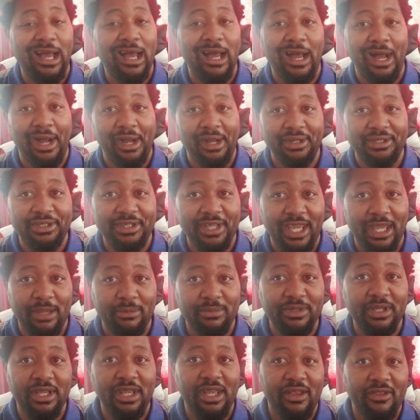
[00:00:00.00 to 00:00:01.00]

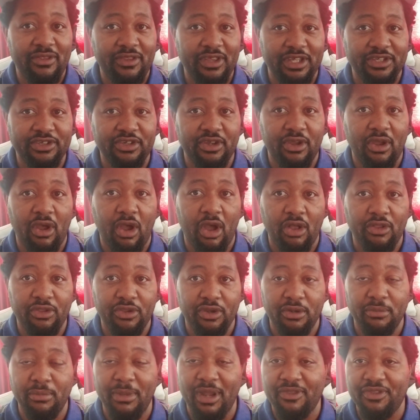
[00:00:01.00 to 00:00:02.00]
attempt this
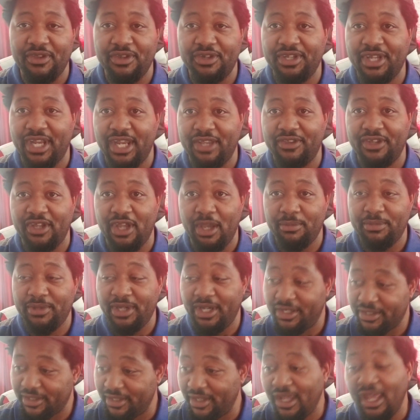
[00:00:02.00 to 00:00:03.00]
other method to get the
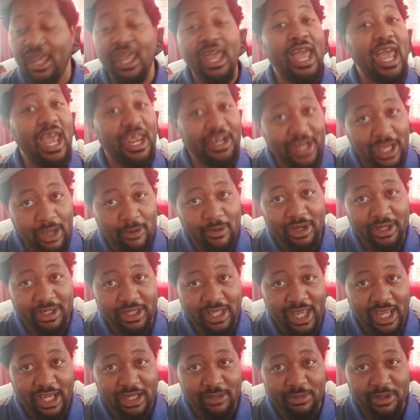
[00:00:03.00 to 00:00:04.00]
update, and now I
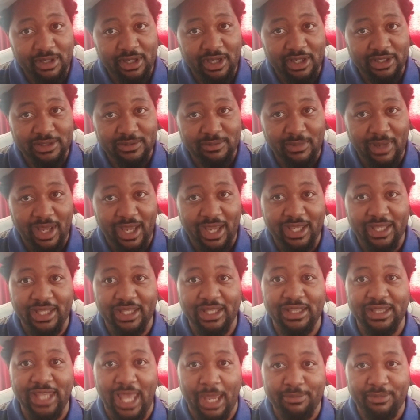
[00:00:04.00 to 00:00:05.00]
can't because my
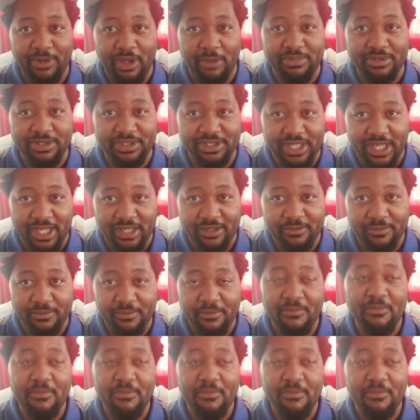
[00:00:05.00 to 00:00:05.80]
laptop is dead.